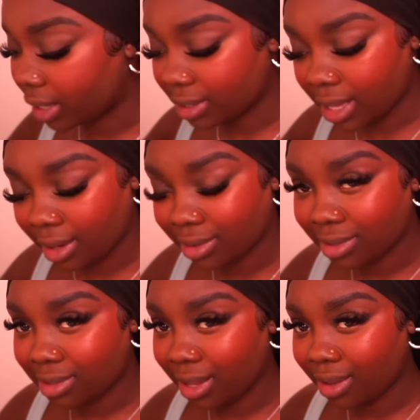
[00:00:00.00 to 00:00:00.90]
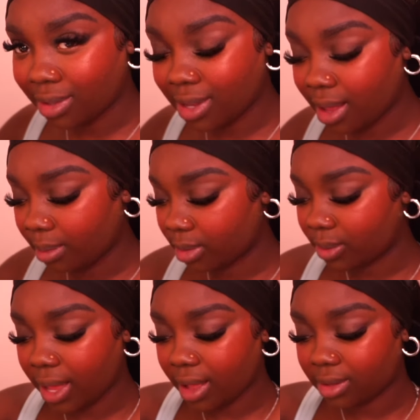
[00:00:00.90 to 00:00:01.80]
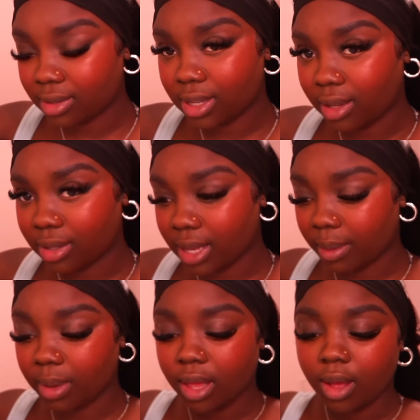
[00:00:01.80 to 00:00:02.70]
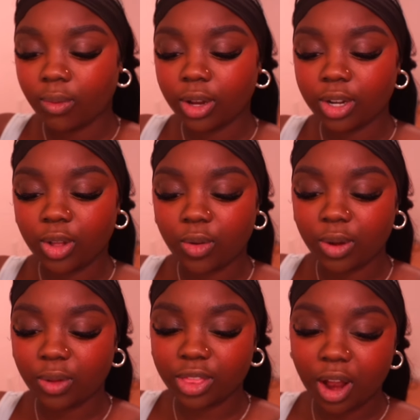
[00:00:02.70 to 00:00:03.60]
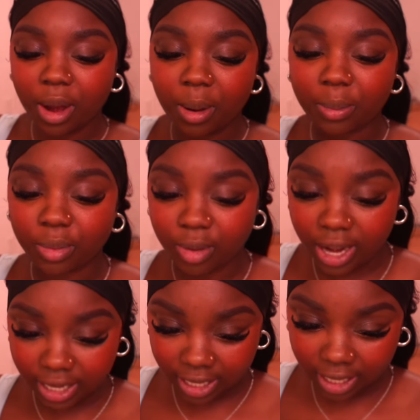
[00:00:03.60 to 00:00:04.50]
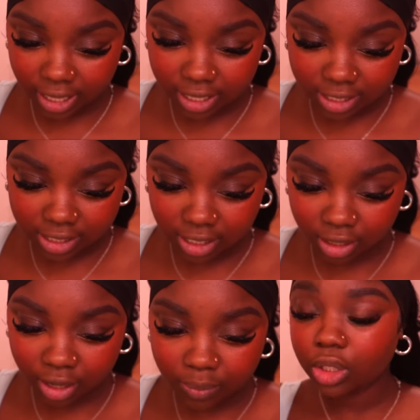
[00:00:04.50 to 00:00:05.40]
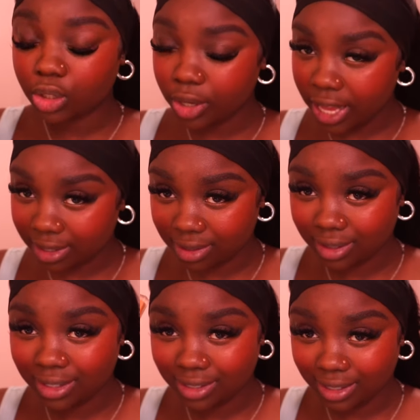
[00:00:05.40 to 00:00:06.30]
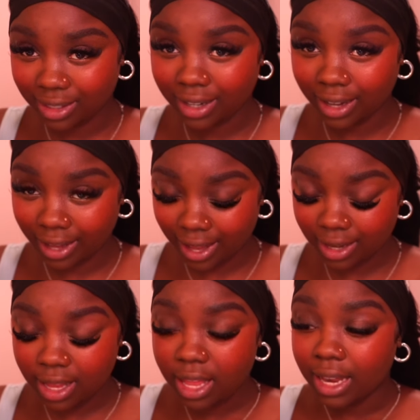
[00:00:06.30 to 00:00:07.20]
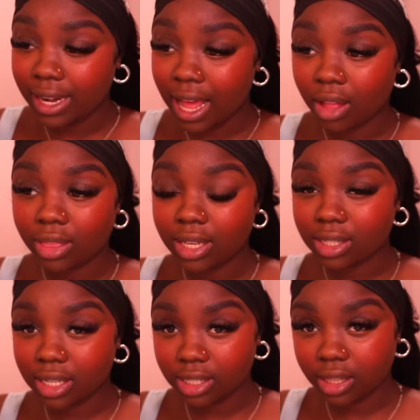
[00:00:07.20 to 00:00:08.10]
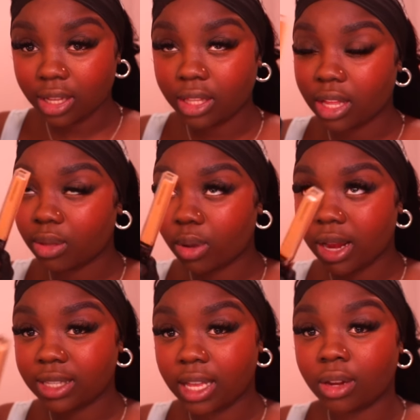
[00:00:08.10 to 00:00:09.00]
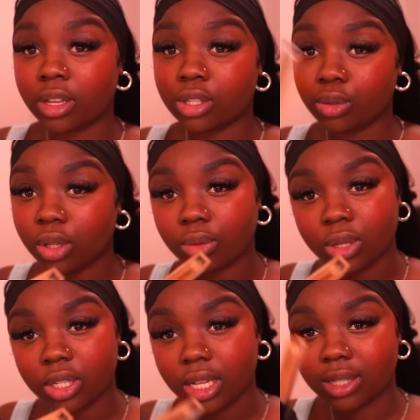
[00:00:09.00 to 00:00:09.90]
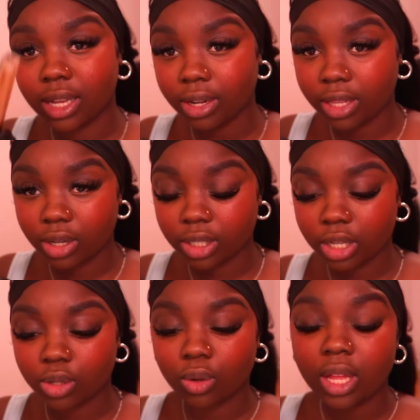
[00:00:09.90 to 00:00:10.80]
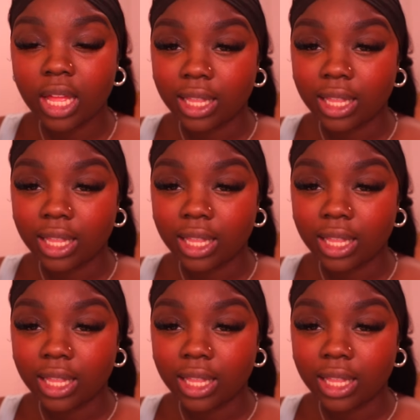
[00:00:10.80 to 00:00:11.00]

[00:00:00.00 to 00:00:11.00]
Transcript: Like I said, take your time, sweetheart, take your time. We're gonna go in with our brightening concealer. So yes, concealer again. Now this concealer, the other one I said is 2 to 3 shades lighter than your skin tone.